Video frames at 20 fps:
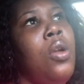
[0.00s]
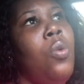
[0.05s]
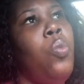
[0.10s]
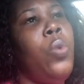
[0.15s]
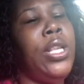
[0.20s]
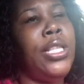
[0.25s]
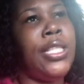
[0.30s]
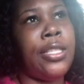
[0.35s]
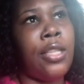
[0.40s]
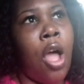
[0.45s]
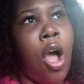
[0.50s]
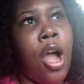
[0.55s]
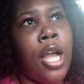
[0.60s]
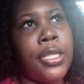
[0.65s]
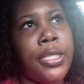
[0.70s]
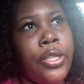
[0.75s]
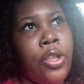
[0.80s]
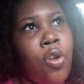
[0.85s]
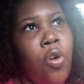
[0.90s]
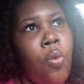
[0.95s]
we
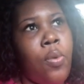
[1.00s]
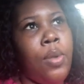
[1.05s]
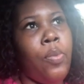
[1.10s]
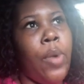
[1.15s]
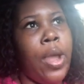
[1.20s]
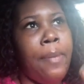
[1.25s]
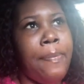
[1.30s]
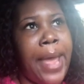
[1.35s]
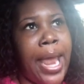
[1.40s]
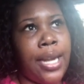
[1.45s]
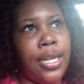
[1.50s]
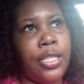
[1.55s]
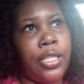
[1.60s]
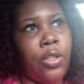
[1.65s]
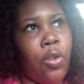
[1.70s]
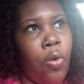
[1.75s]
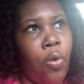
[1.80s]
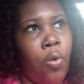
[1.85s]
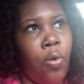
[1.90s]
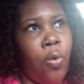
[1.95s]
started school. We went back to
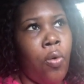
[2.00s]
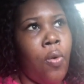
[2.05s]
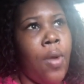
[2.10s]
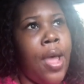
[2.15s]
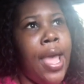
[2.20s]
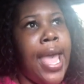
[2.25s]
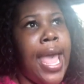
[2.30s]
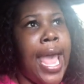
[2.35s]
school.